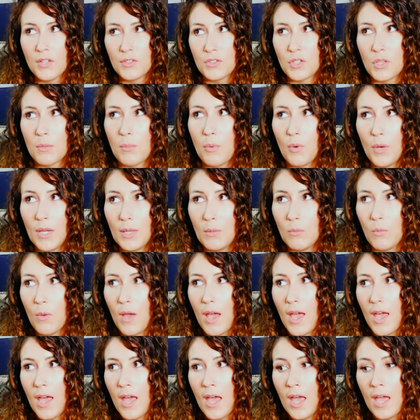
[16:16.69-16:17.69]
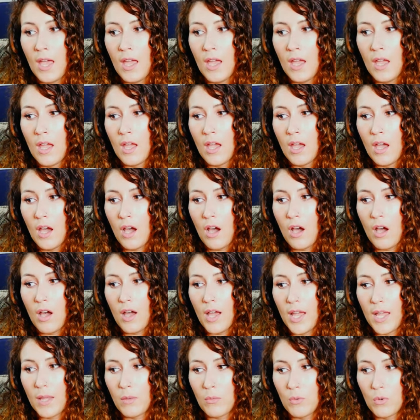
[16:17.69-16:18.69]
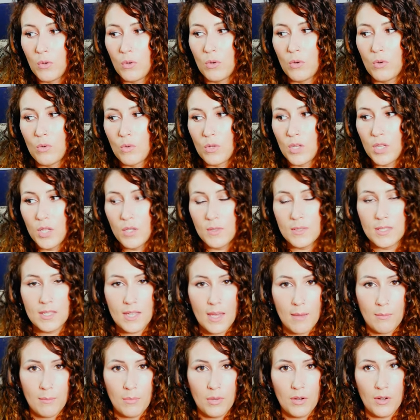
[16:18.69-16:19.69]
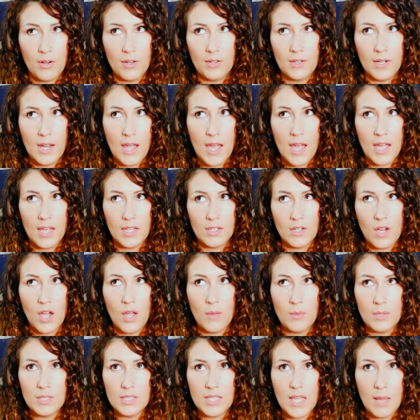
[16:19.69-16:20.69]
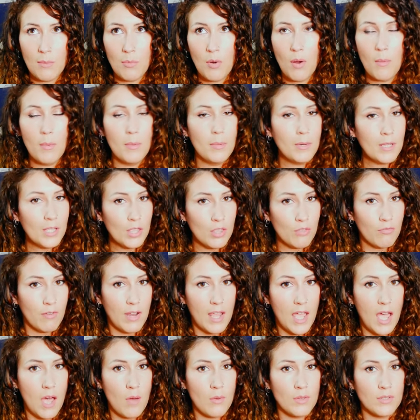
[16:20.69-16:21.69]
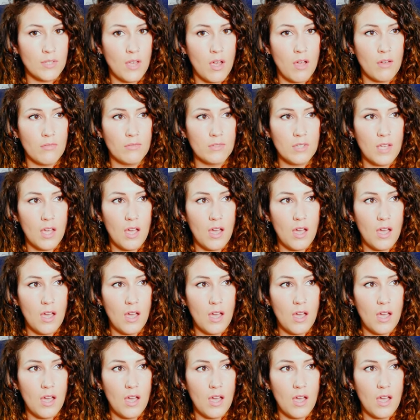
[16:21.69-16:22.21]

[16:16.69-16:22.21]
to the point where I will use a tampon and I would say probably 3 hours after,